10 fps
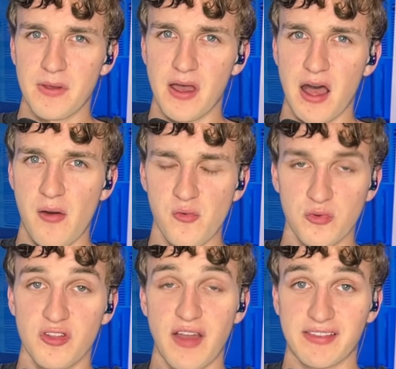uh,
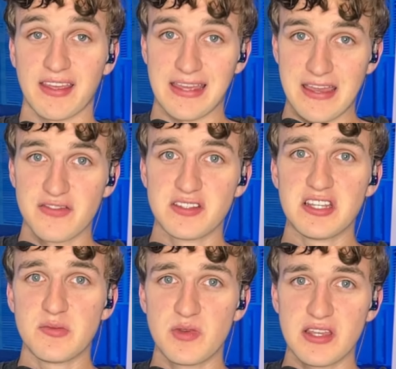the fact that gifts
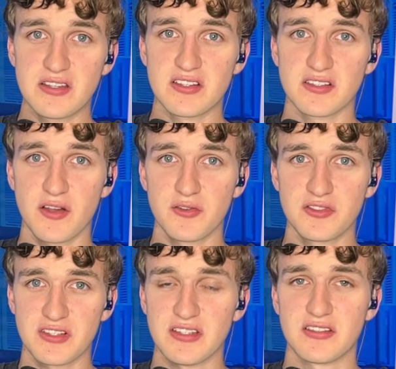need to be
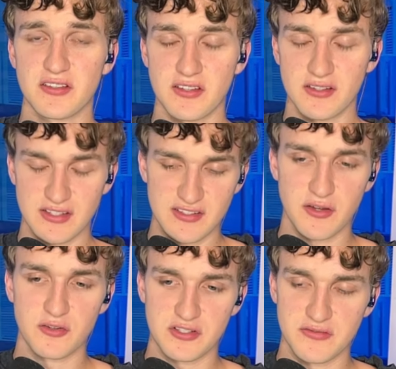disclosed, at least, at least
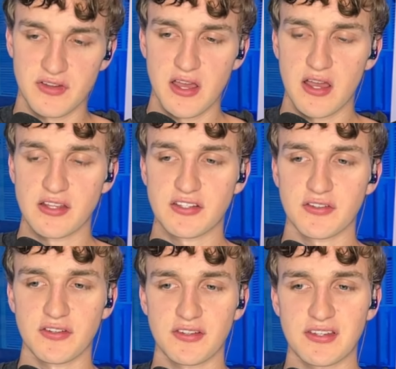those of a
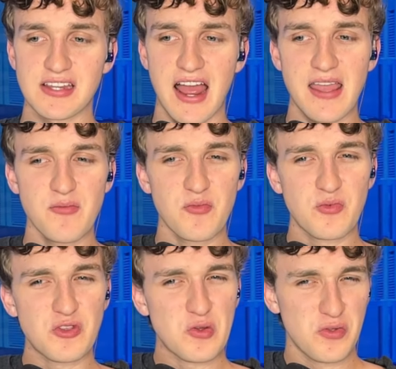certain type,
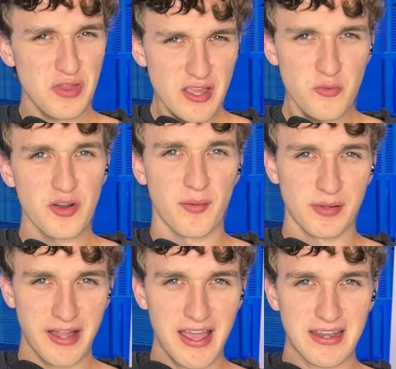you think would
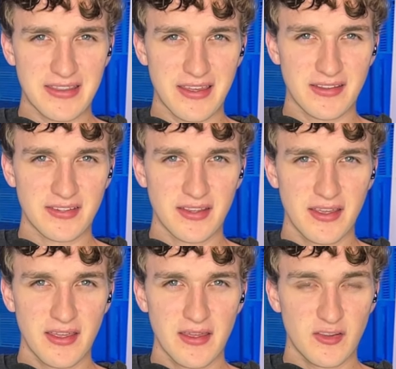apply to this.
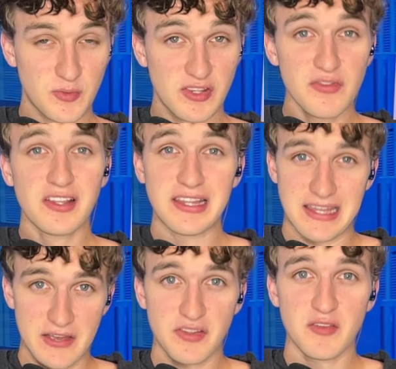Specifically,
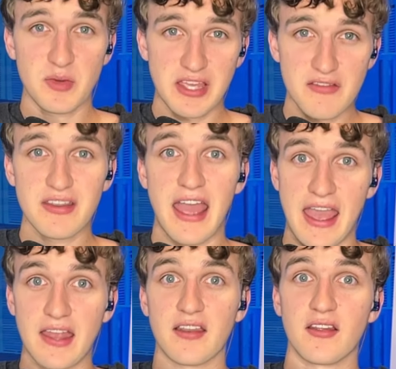gifts have been given
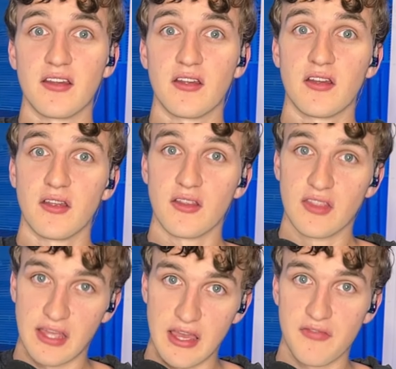and
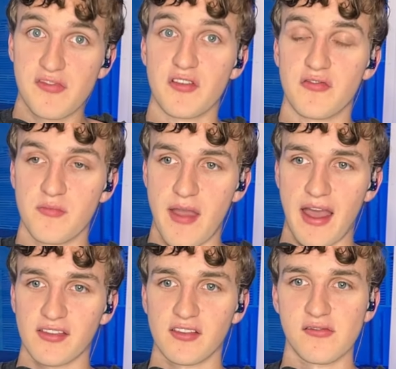the gift of
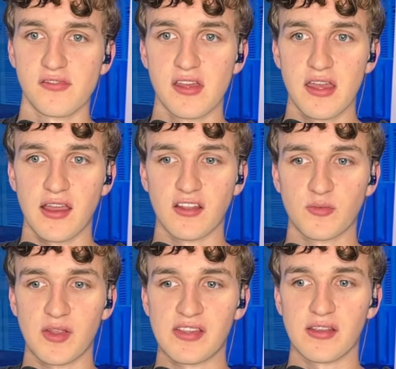massive,
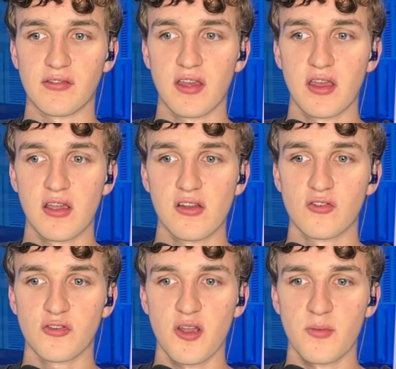expensive
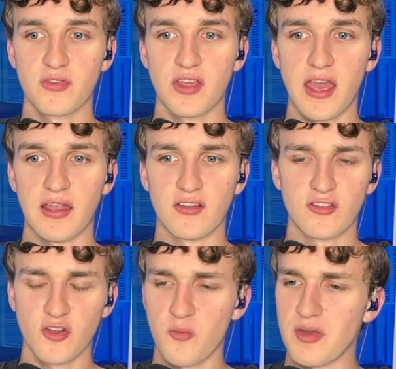trips. And
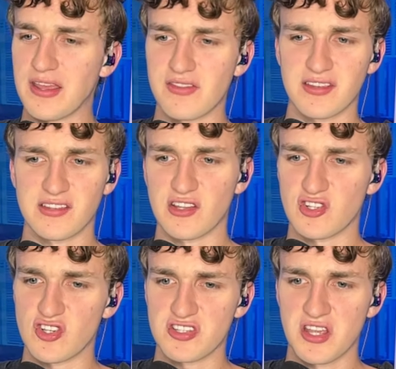so many of these
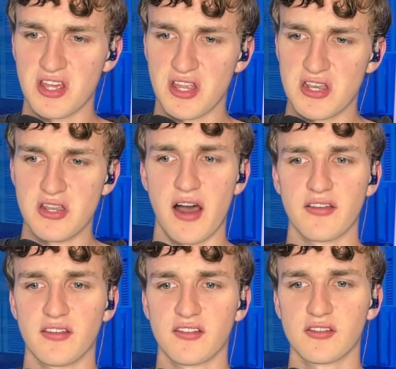things just
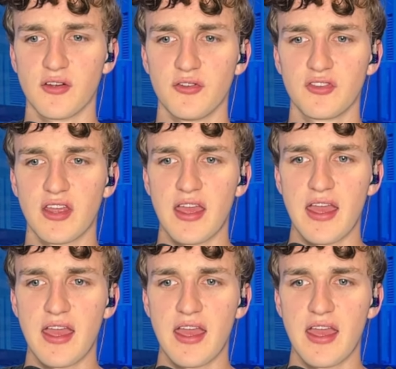not disclosed.